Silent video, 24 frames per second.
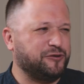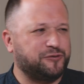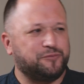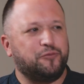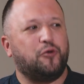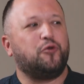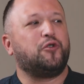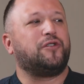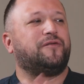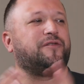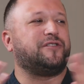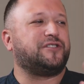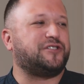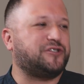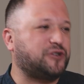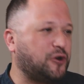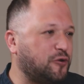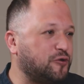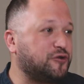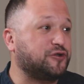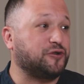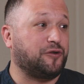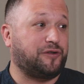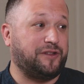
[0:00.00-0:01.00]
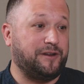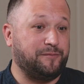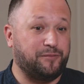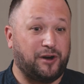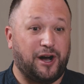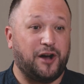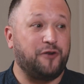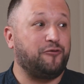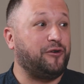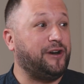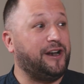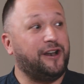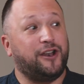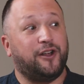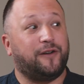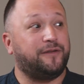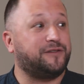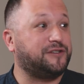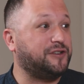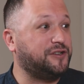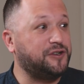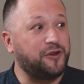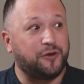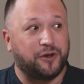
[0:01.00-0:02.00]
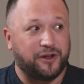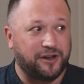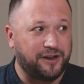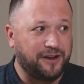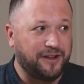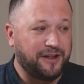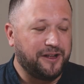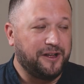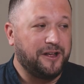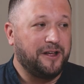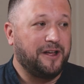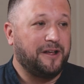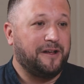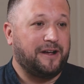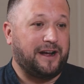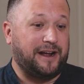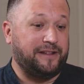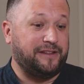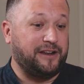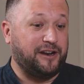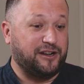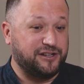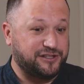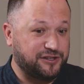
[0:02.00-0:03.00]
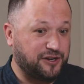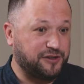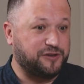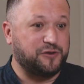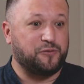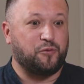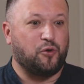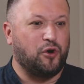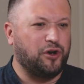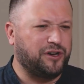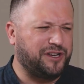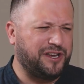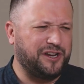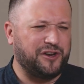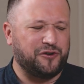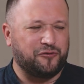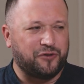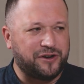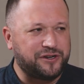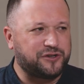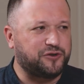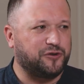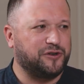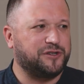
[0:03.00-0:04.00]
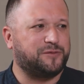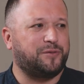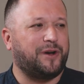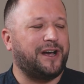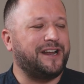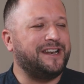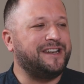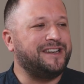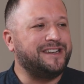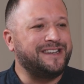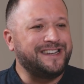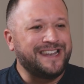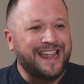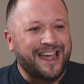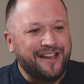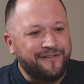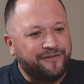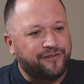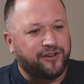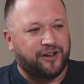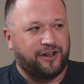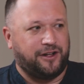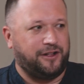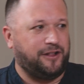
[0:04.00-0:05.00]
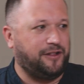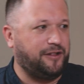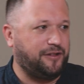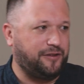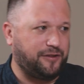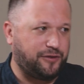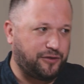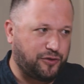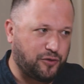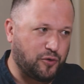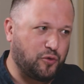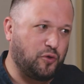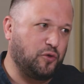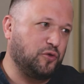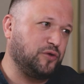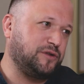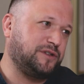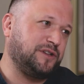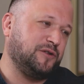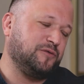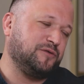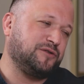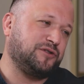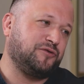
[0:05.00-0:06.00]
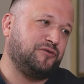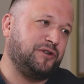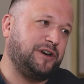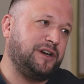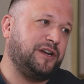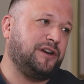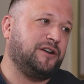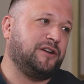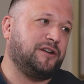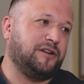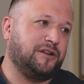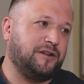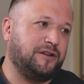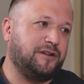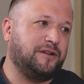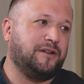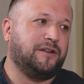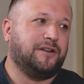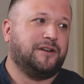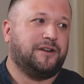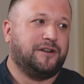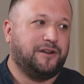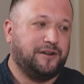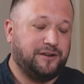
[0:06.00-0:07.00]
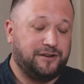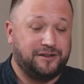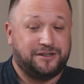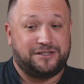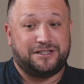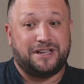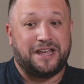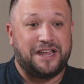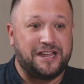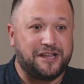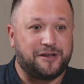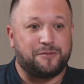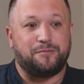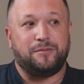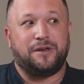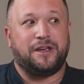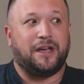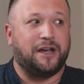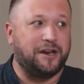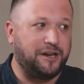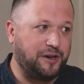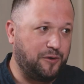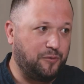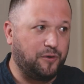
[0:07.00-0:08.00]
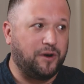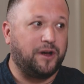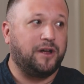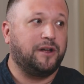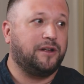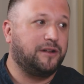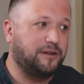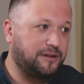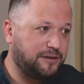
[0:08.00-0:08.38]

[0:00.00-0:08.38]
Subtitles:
was more of a social thing, but I really loved to do it. And then I started working in restaurants, but I never thought it was really going to take me anywhere.